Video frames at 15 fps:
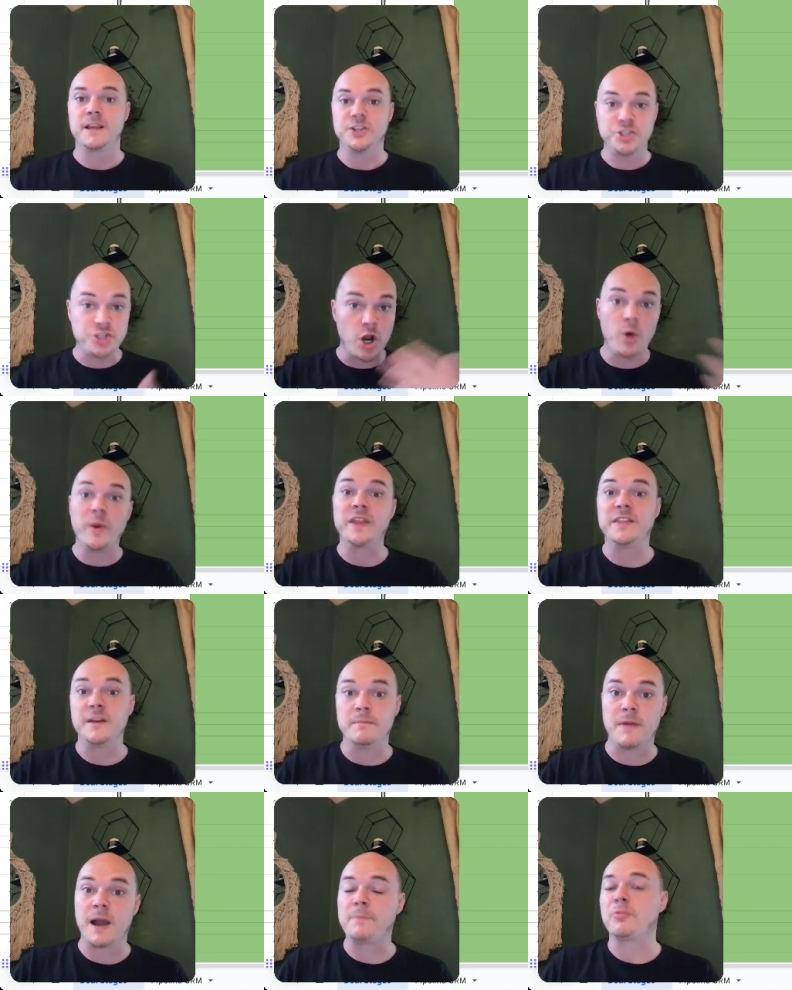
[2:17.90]
showing
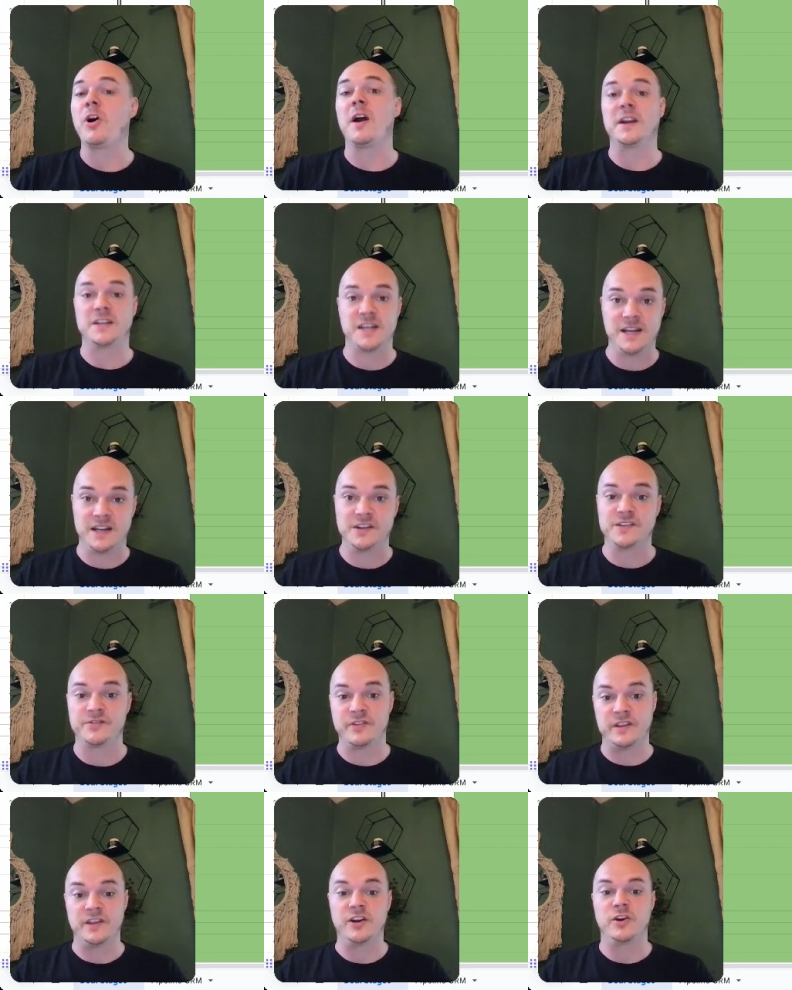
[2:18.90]
them my product and
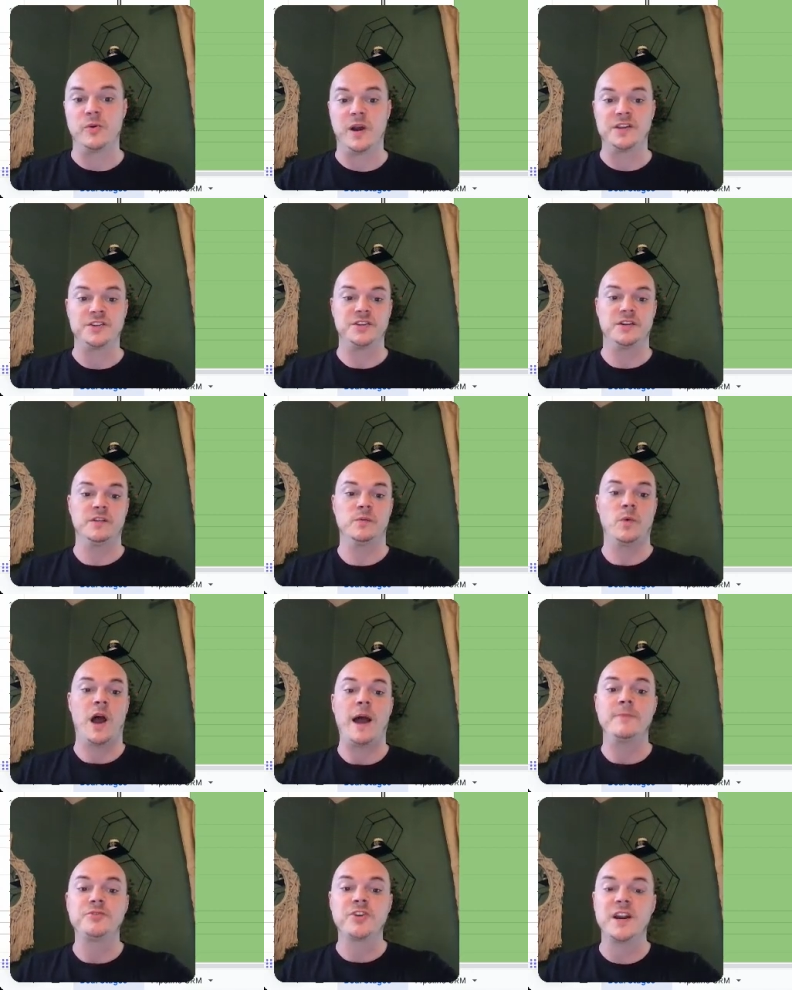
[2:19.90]
answering their questions.
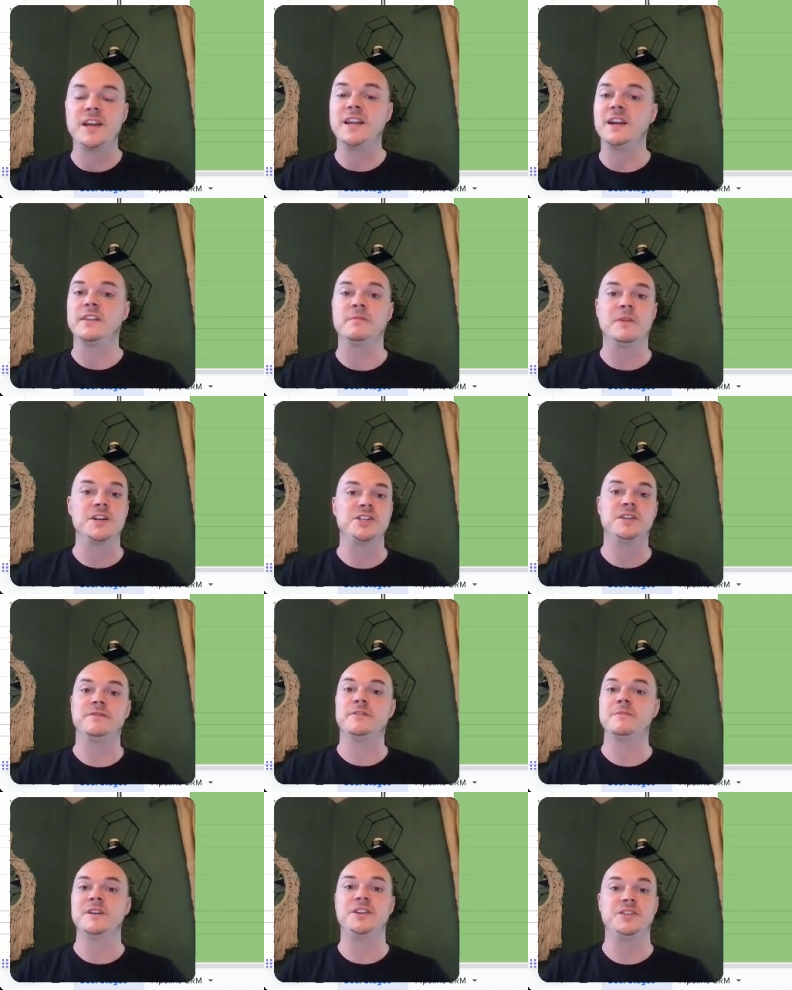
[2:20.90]
I'm trying to get as much
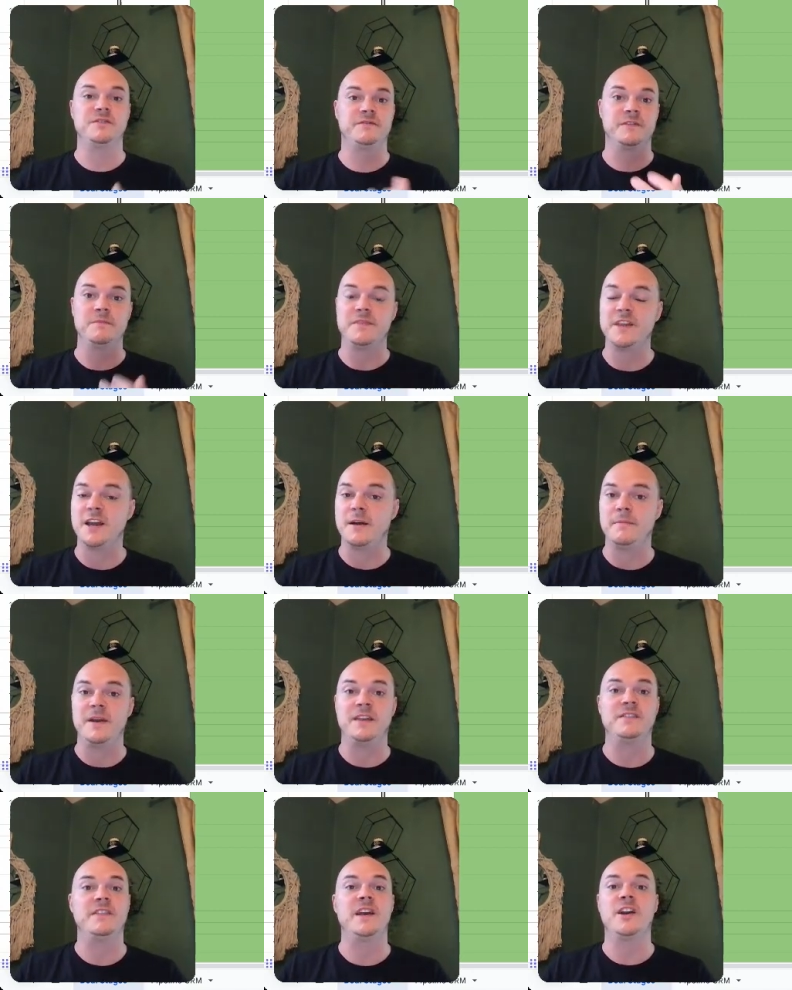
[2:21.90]
information from them
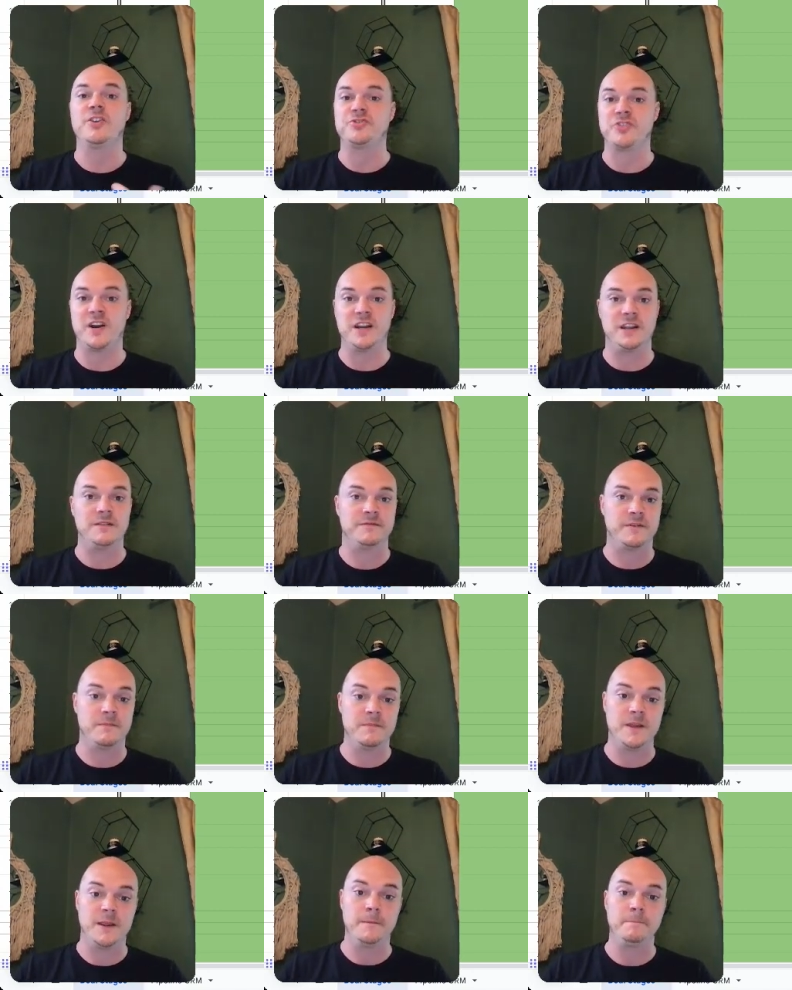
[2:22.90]
as they are trying to get
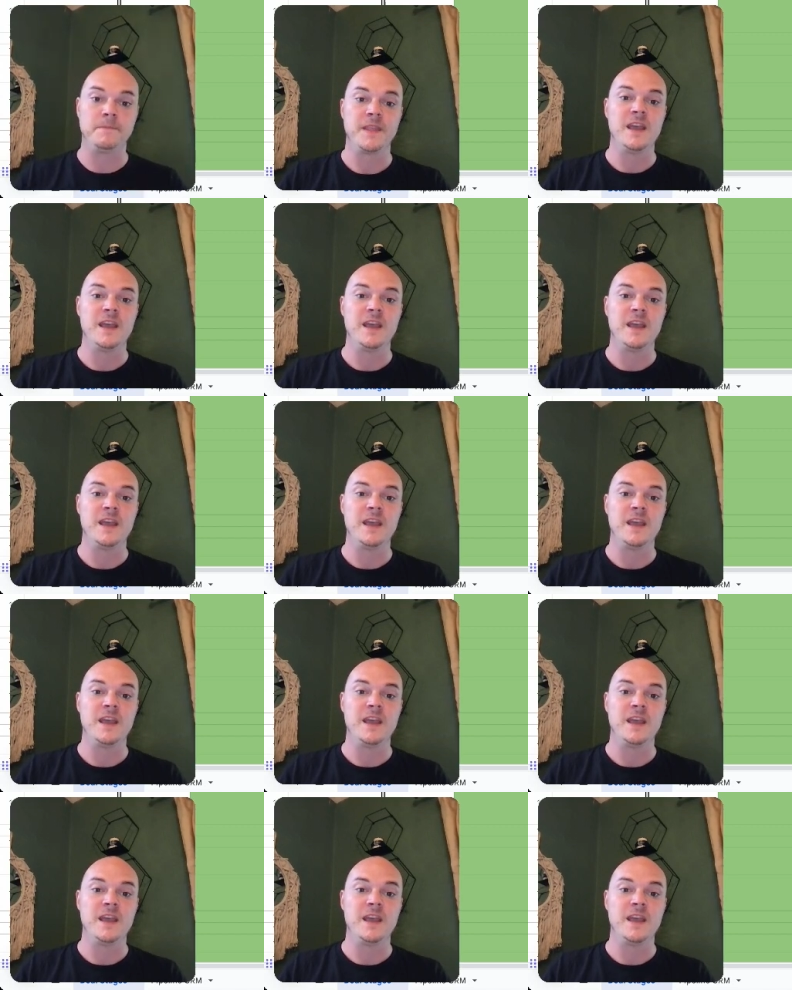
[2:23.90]
from me.